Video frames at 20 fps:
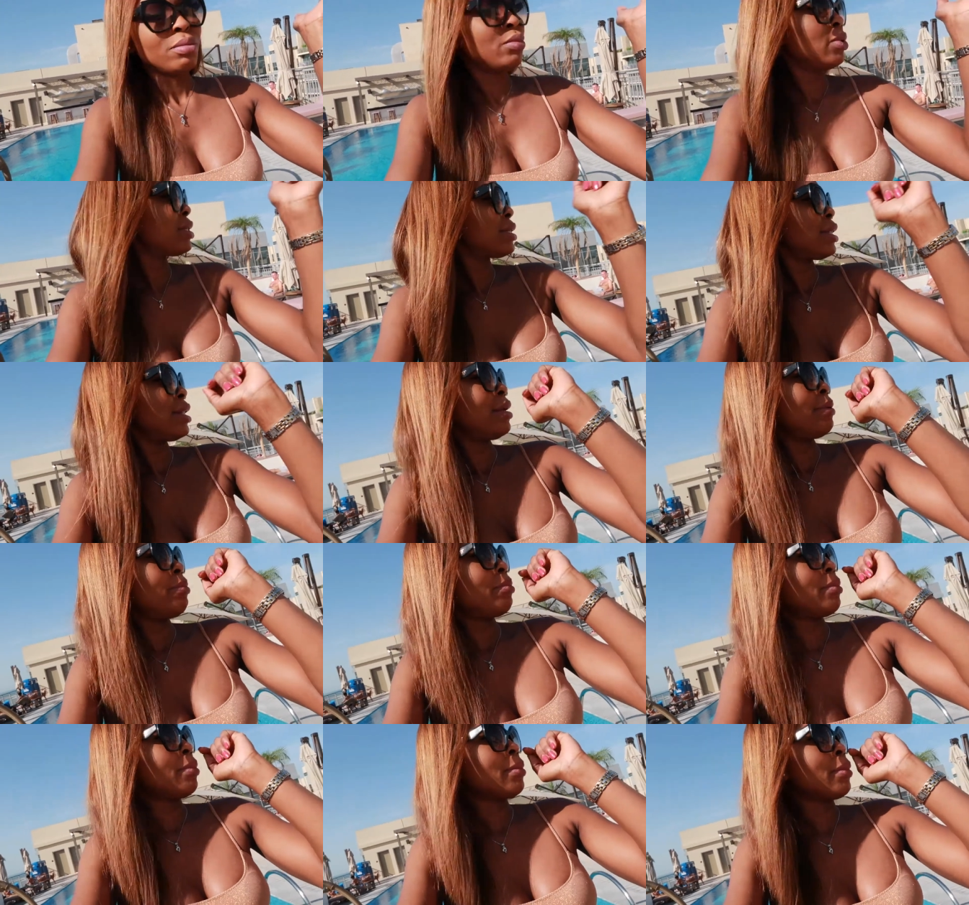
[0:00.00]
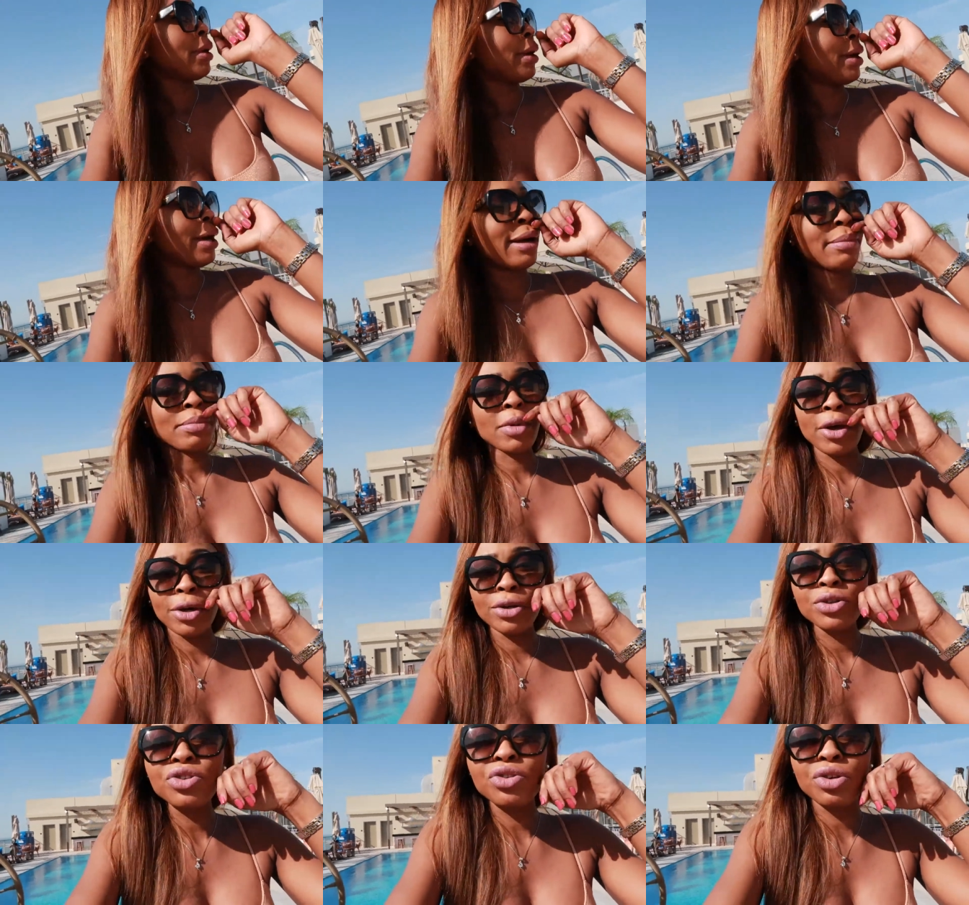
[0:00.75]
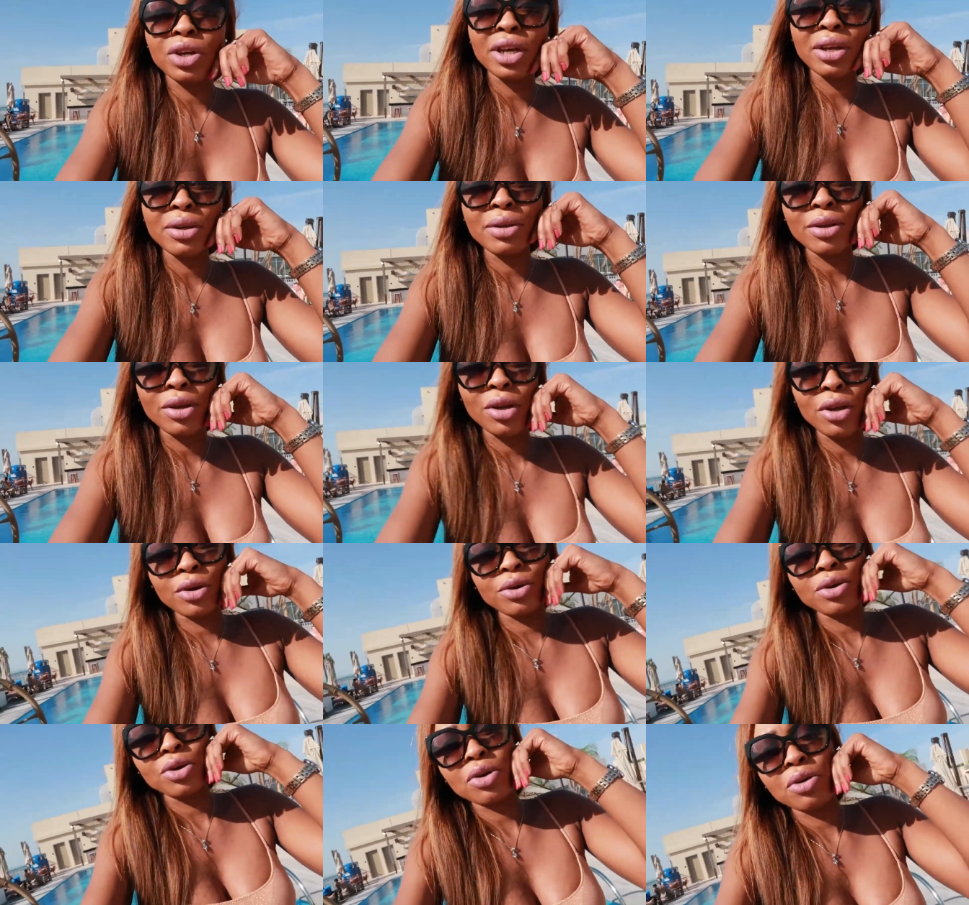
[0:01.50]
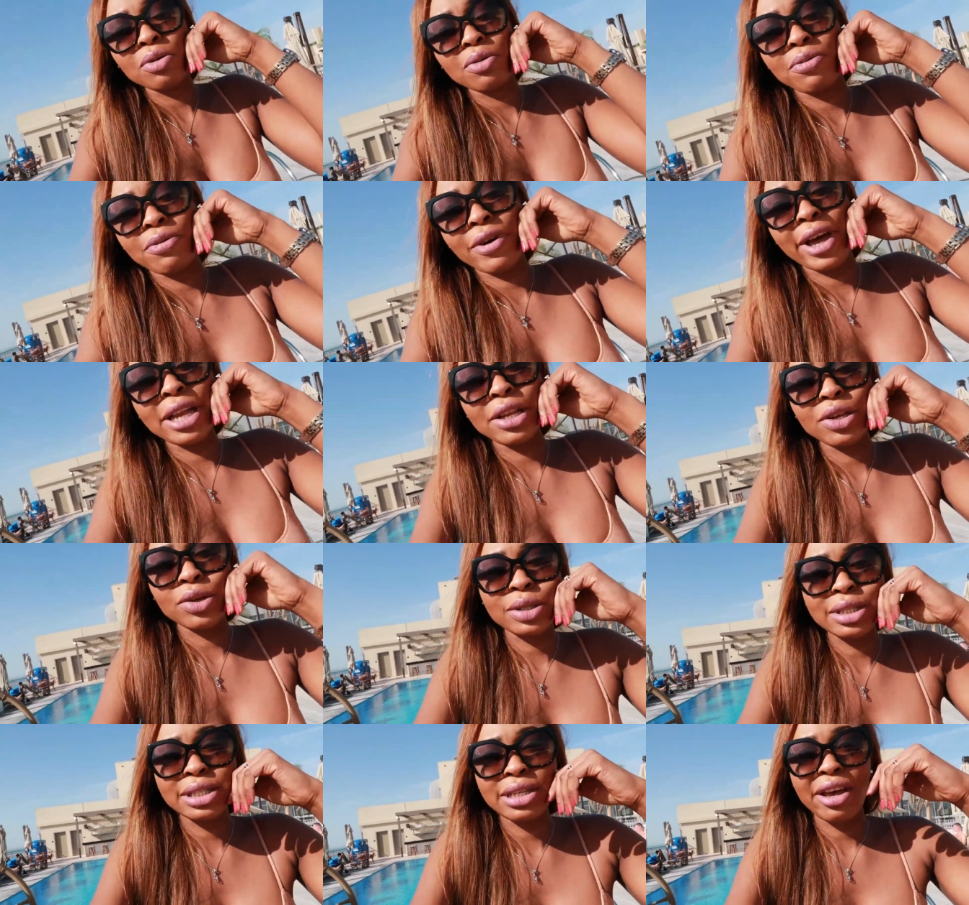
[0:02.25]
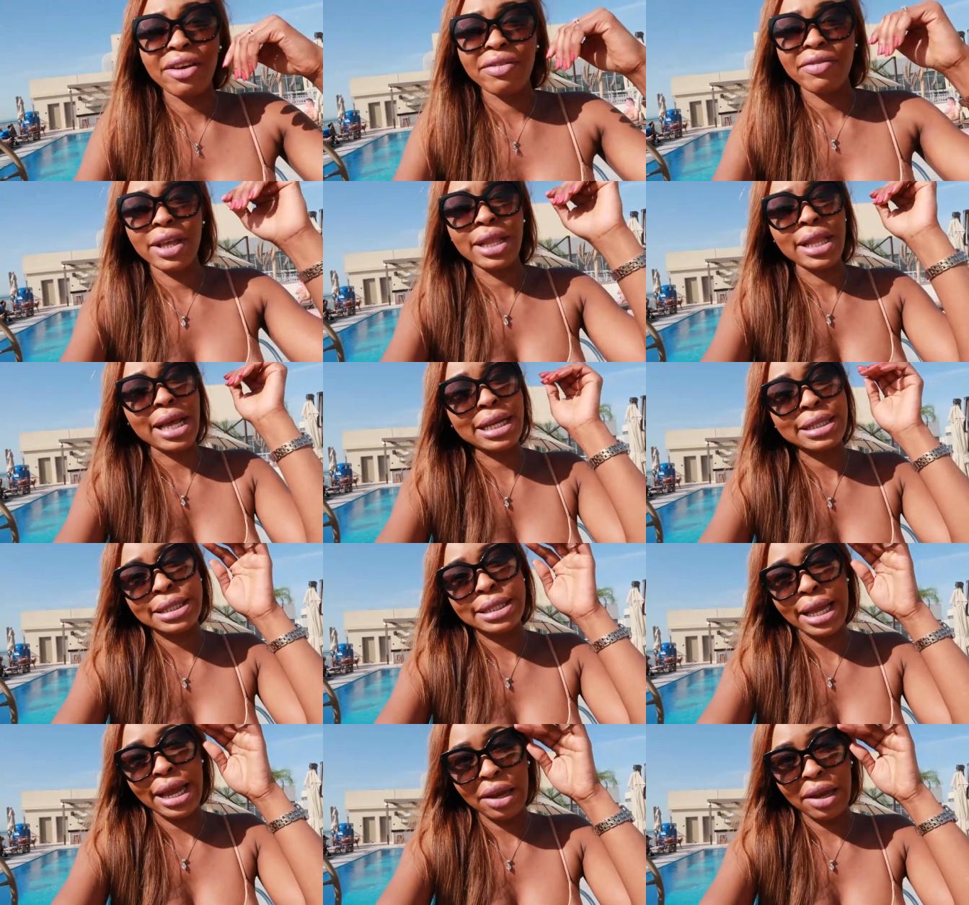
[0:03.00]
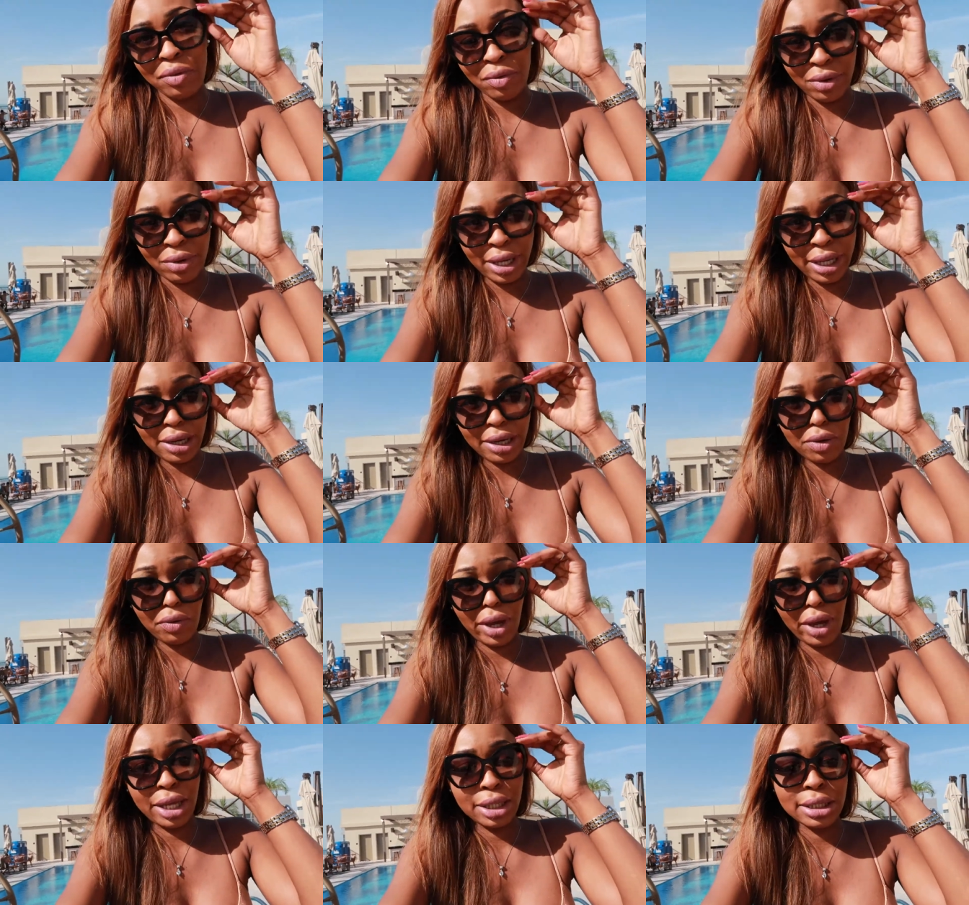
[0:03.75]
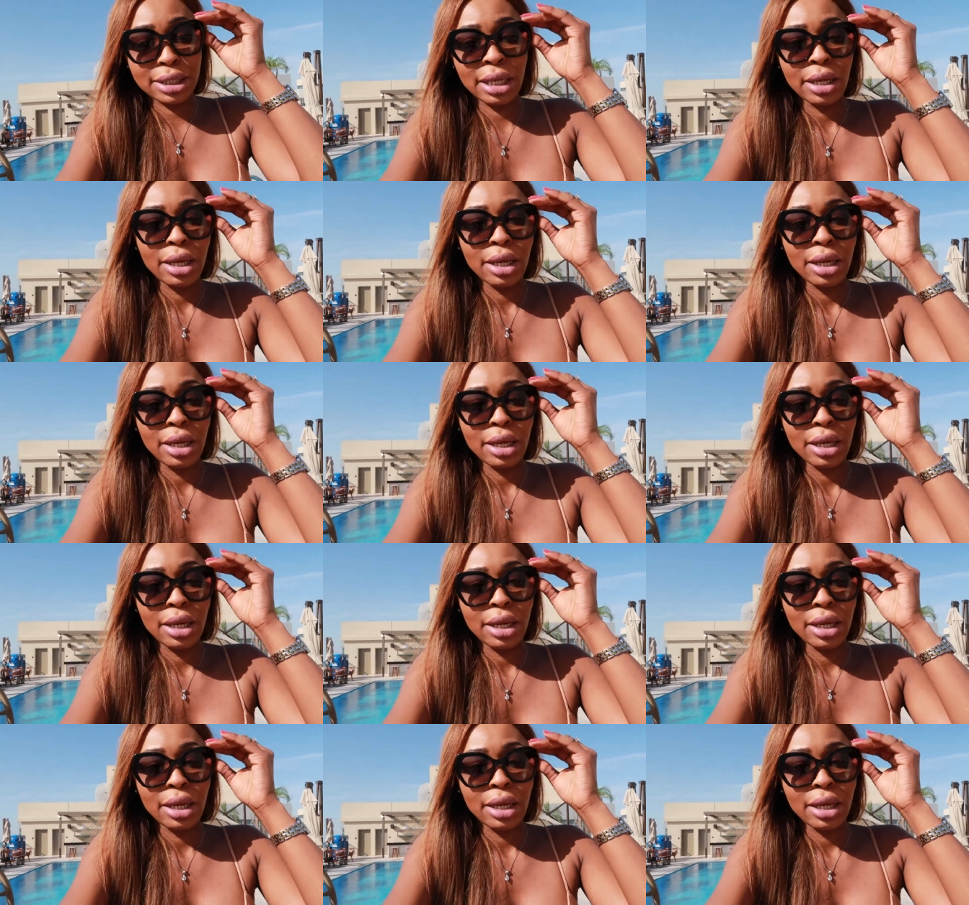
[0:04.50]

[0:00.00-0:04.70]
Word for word: Muslim um, country, you know, you could find yourself and that's like really great.